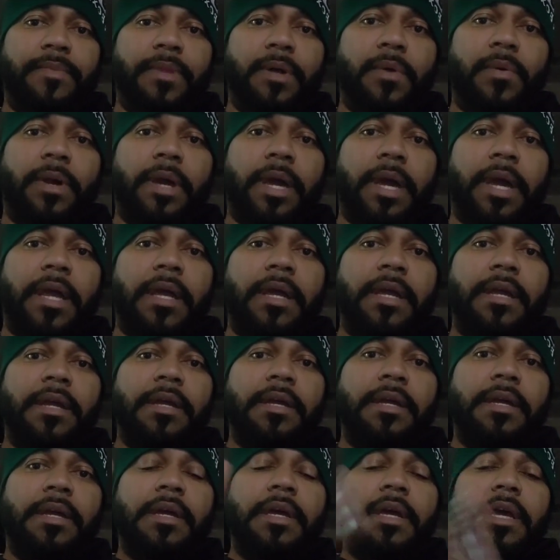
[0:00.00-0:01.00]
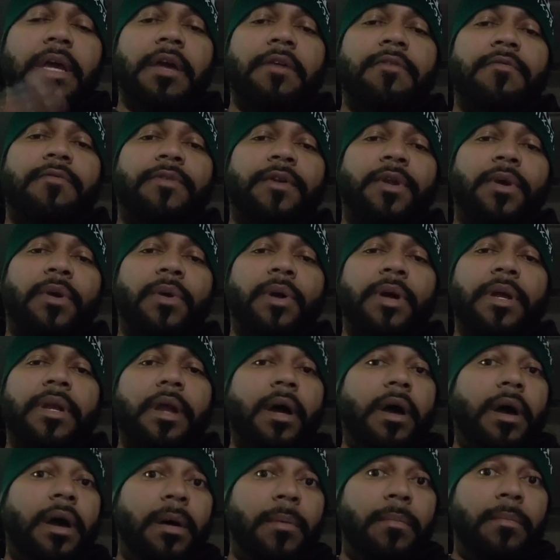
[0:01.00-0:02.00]
Okay? And
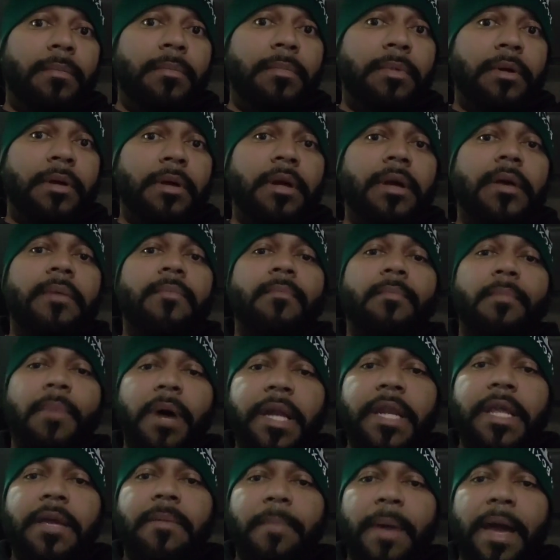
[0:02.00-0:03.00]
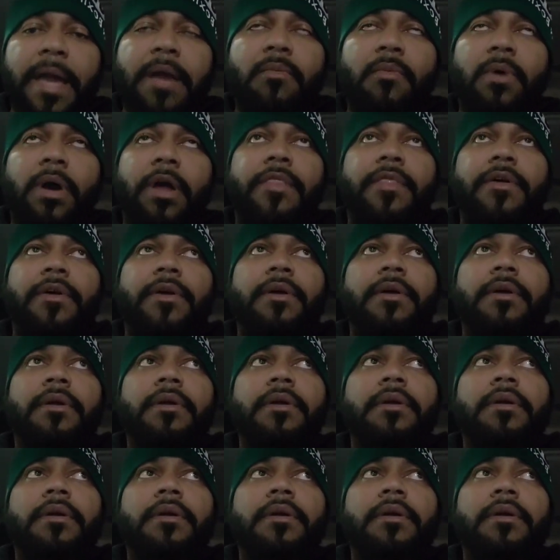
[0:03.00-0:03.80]
Floyd, um, Money Mayweather